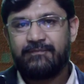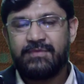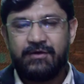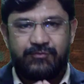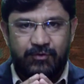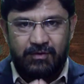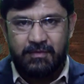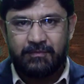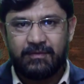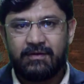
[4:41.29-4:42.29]
If you
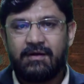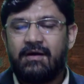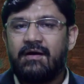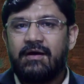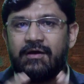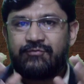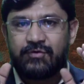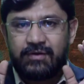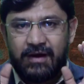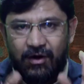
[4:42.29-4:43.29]
remember, if you
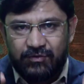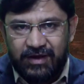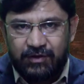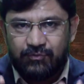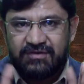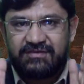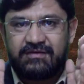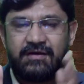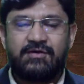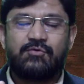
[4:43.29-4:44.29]
know the equations
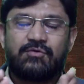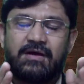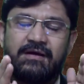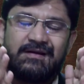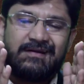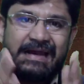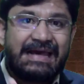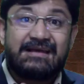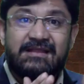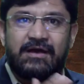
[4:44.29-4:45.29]
and you can
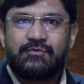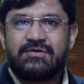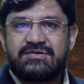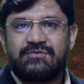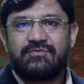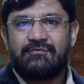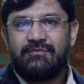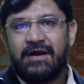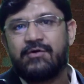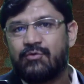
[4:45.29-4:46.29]
link the equations from
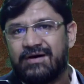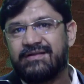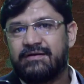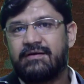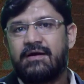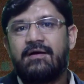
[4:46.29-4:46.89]
one to other,